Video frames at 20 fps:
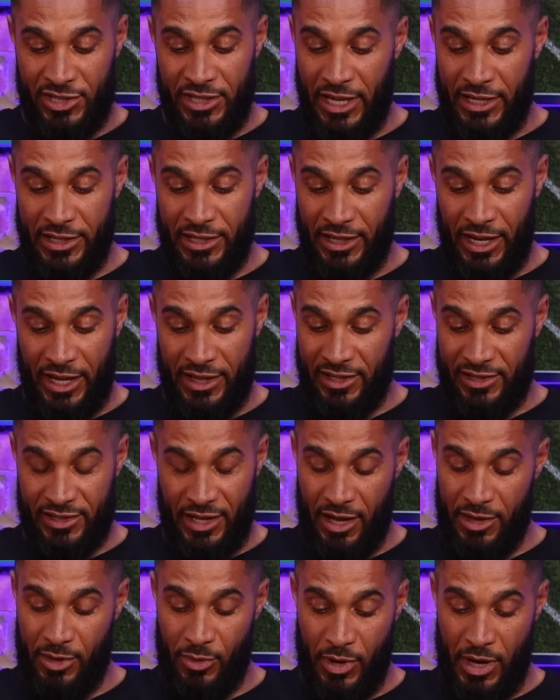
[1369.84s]
gonna just let you get
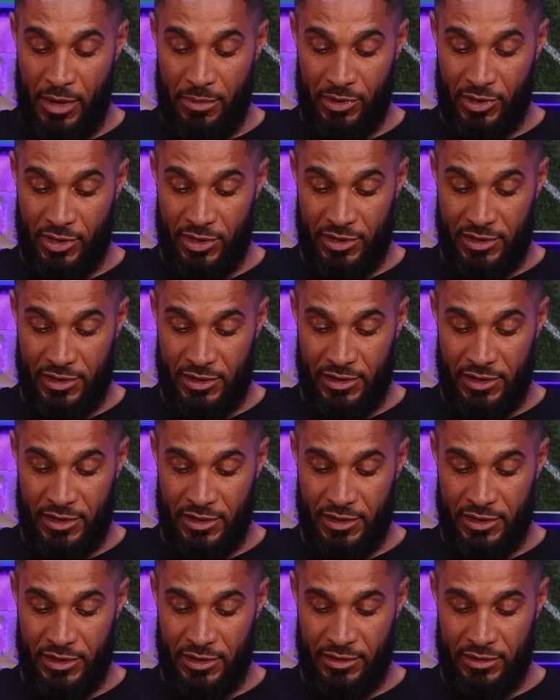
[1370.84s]
this out of the way because
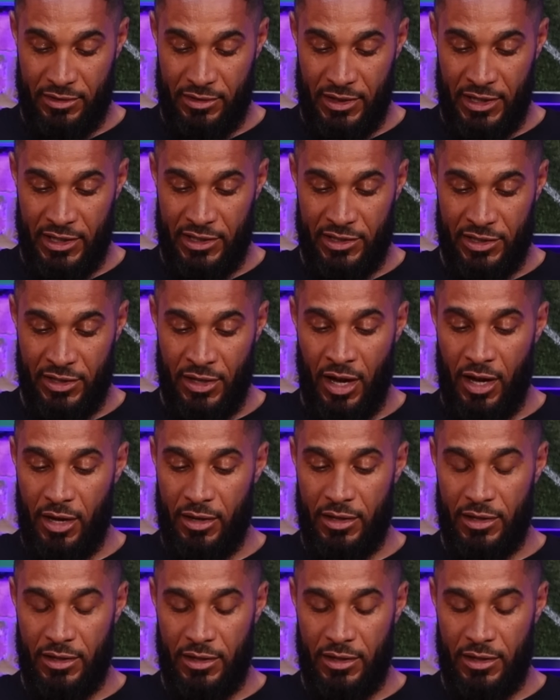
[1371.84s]
the, the, it's but